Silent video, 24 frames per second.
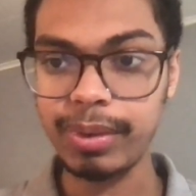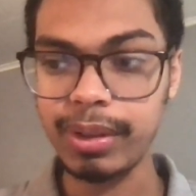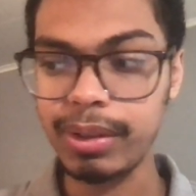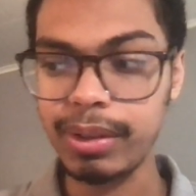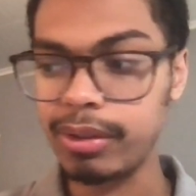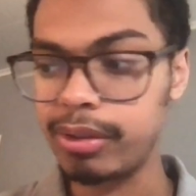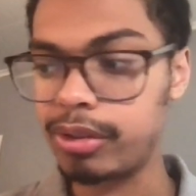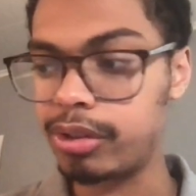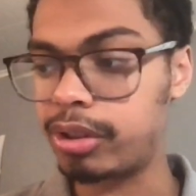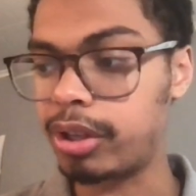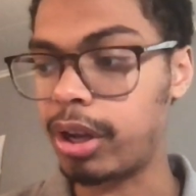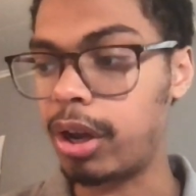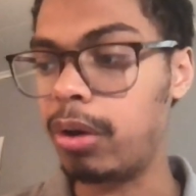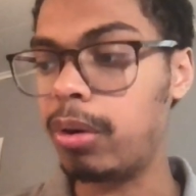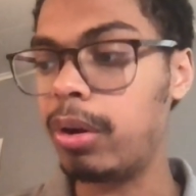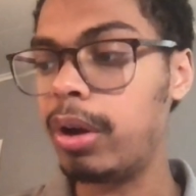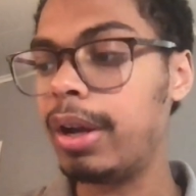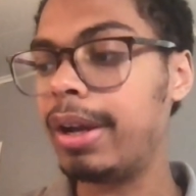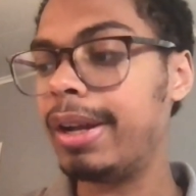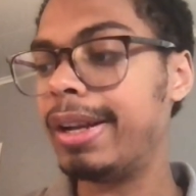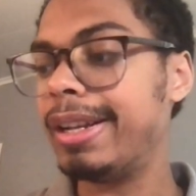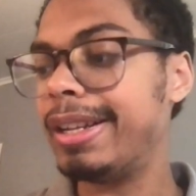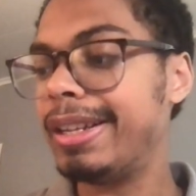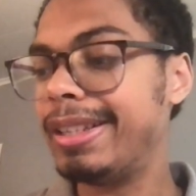So
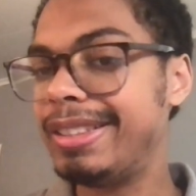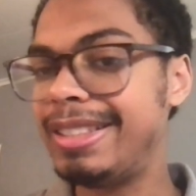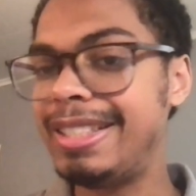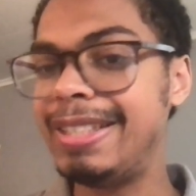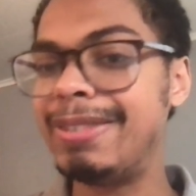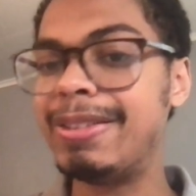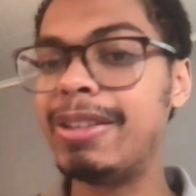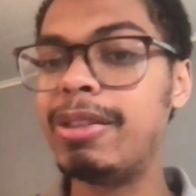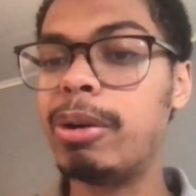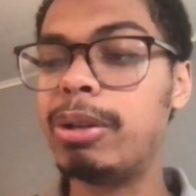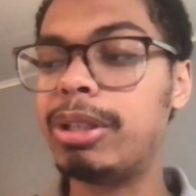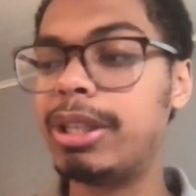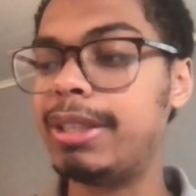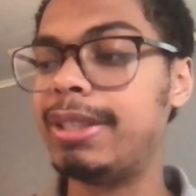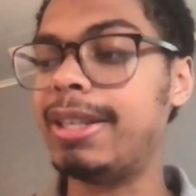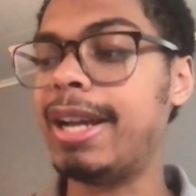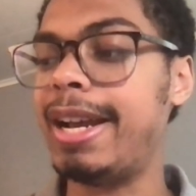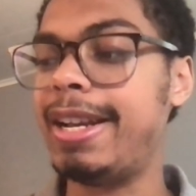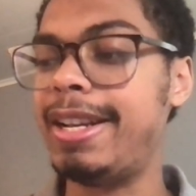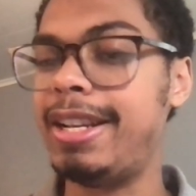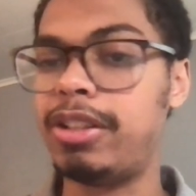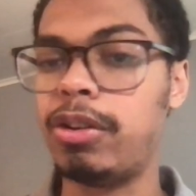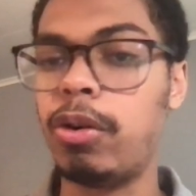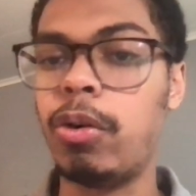even though
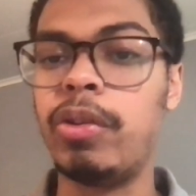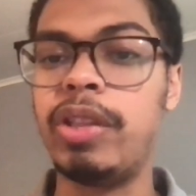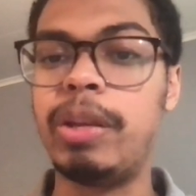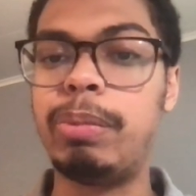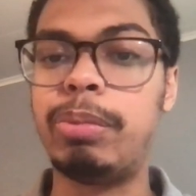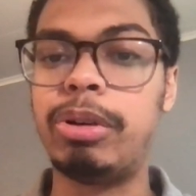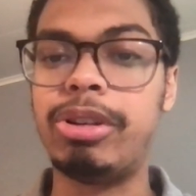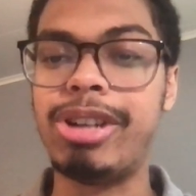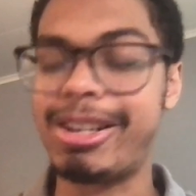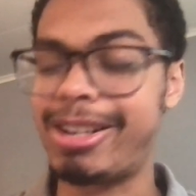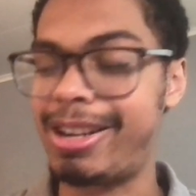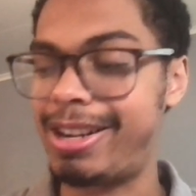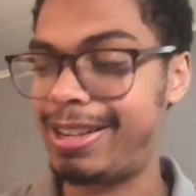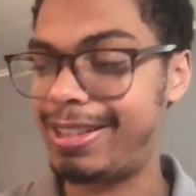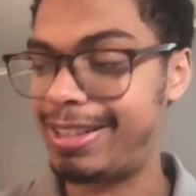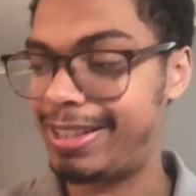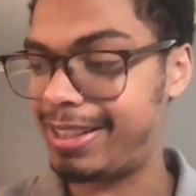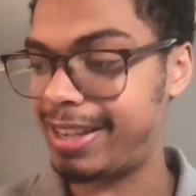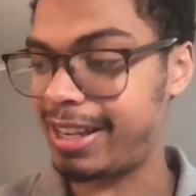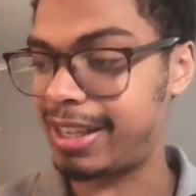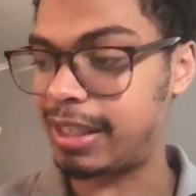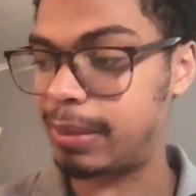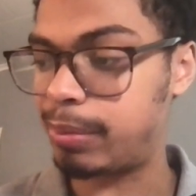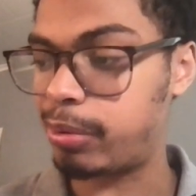tonight he's only projected at
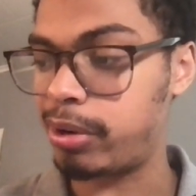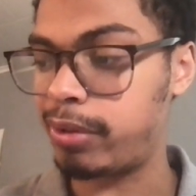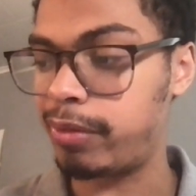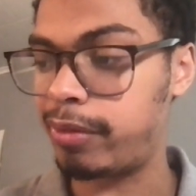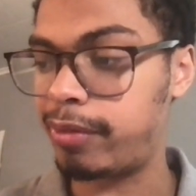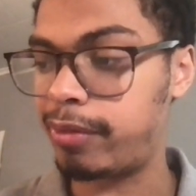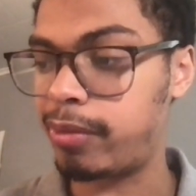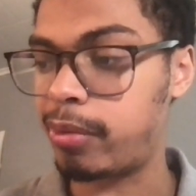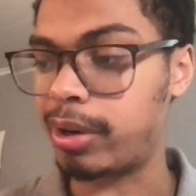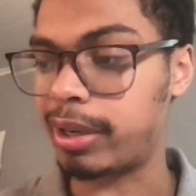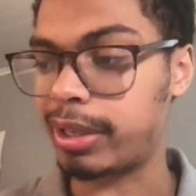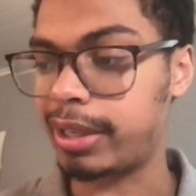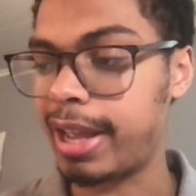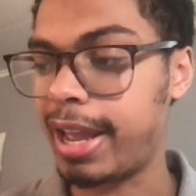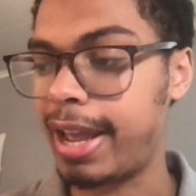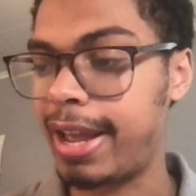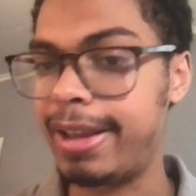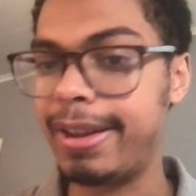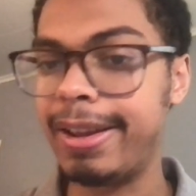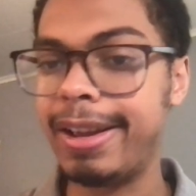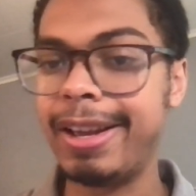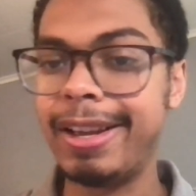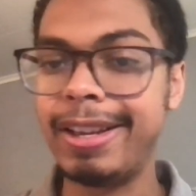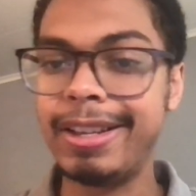
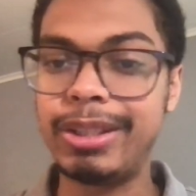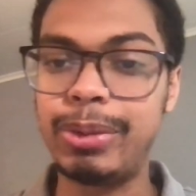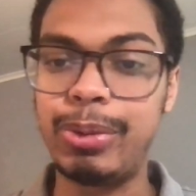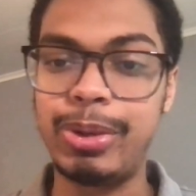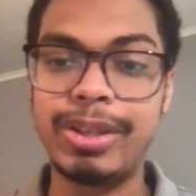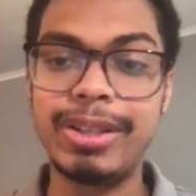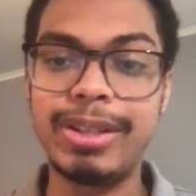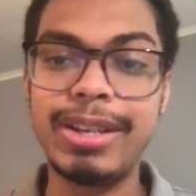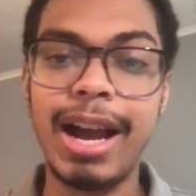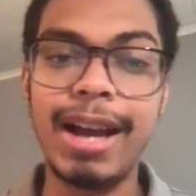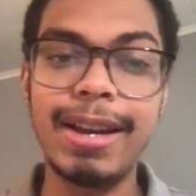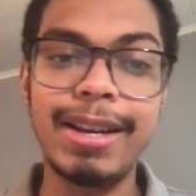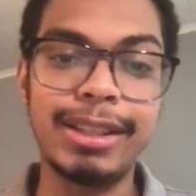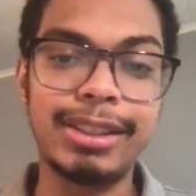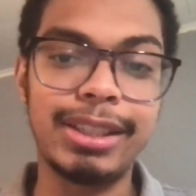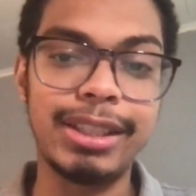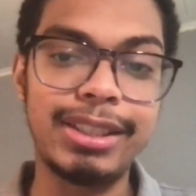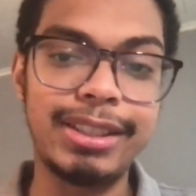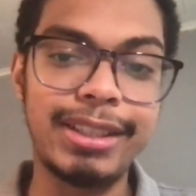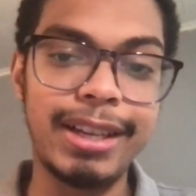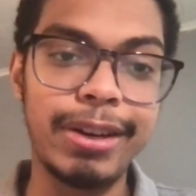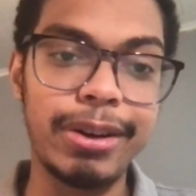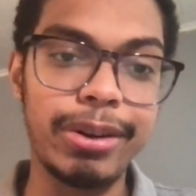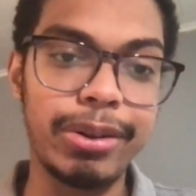6.4k, so he's not
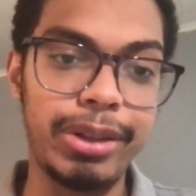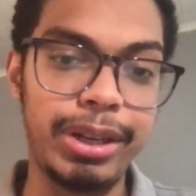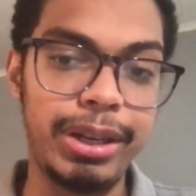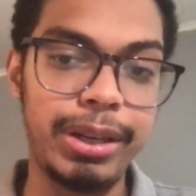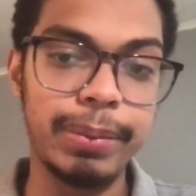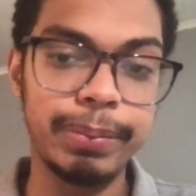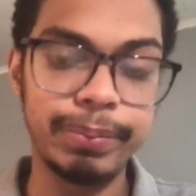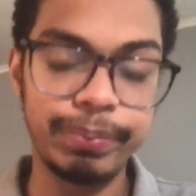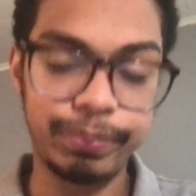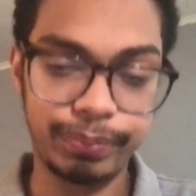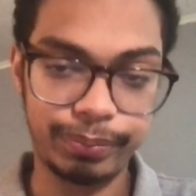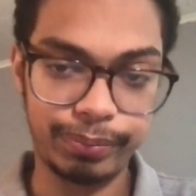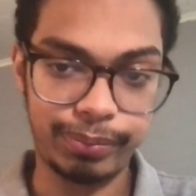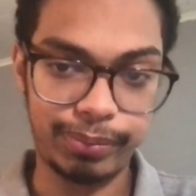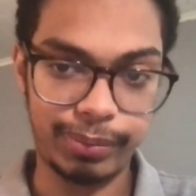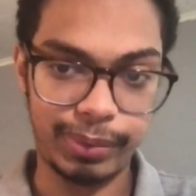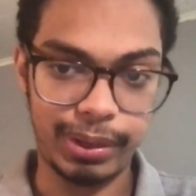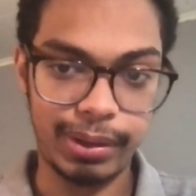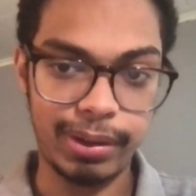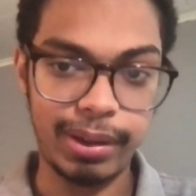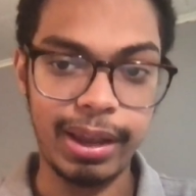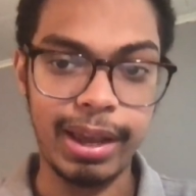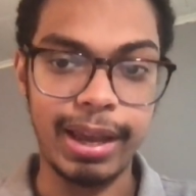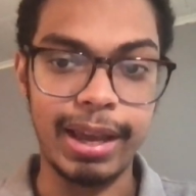necessarily
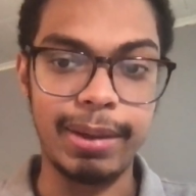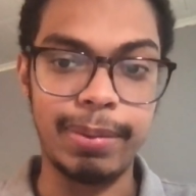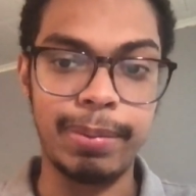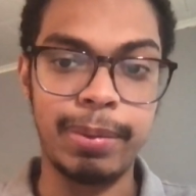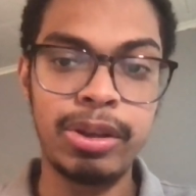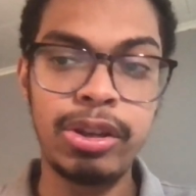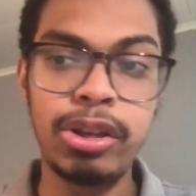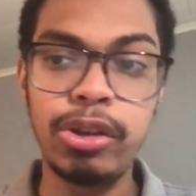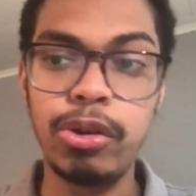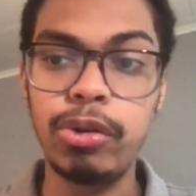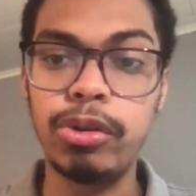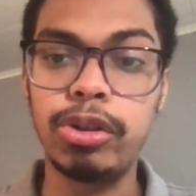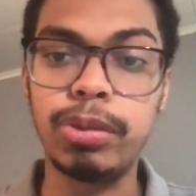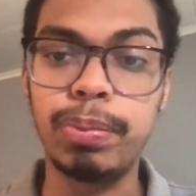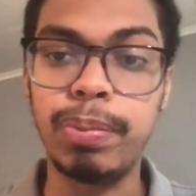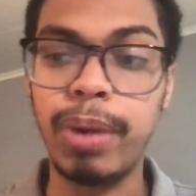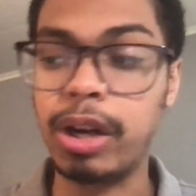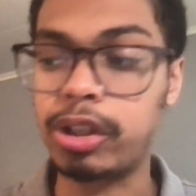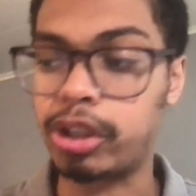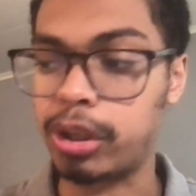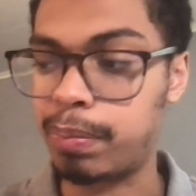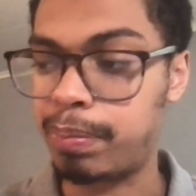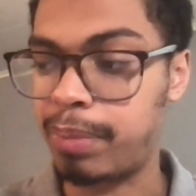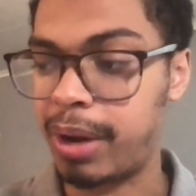a huge
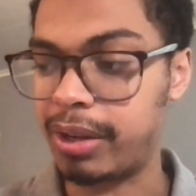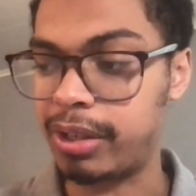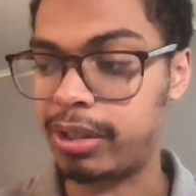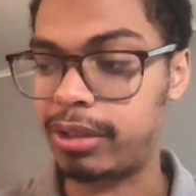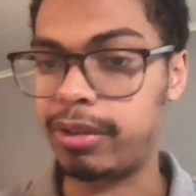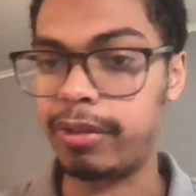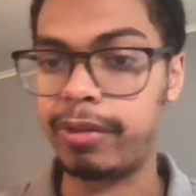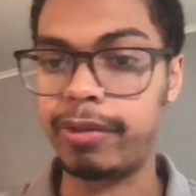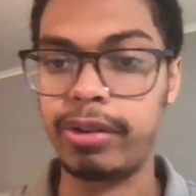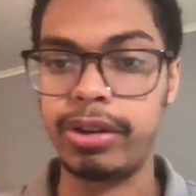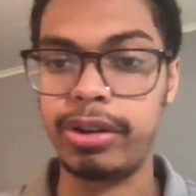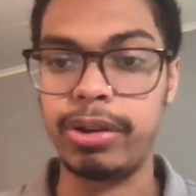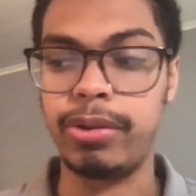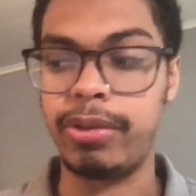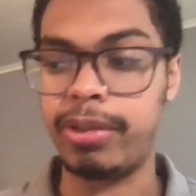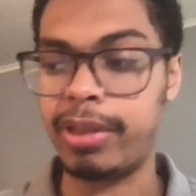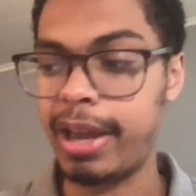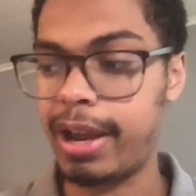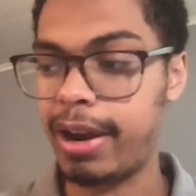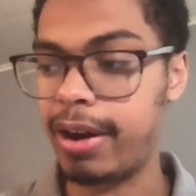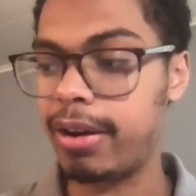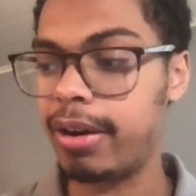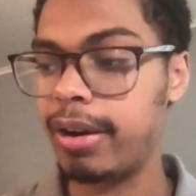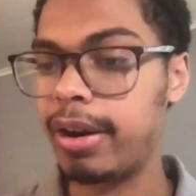budget buster for you
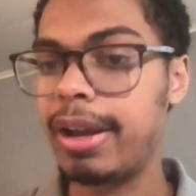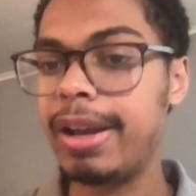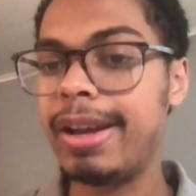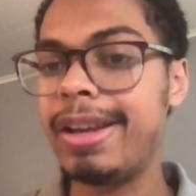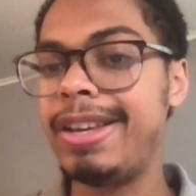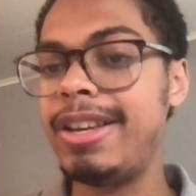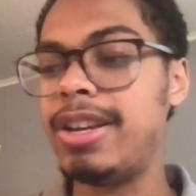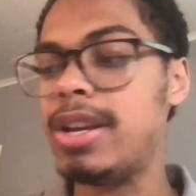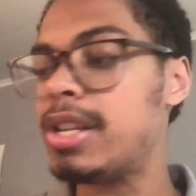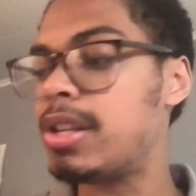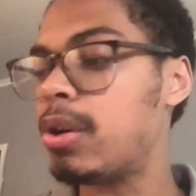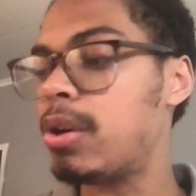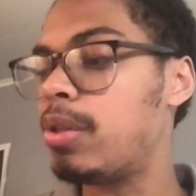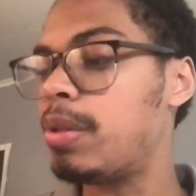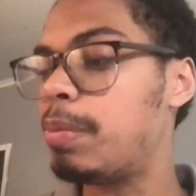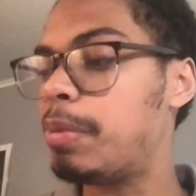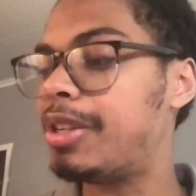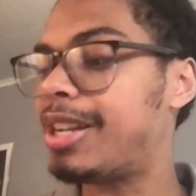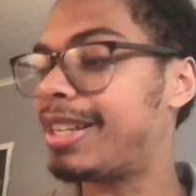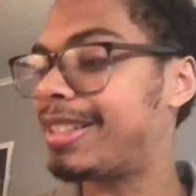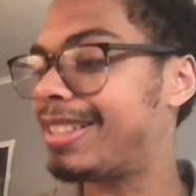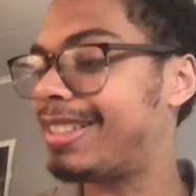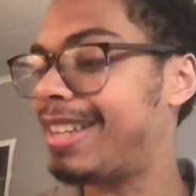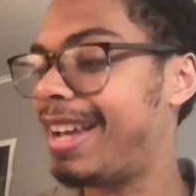there. He is only
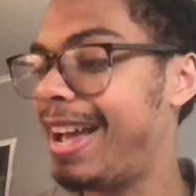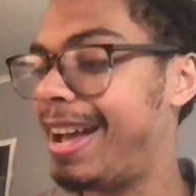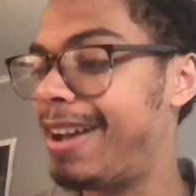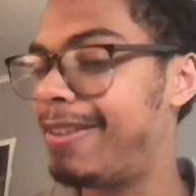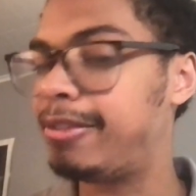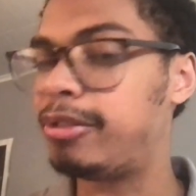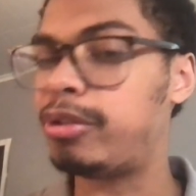projected to have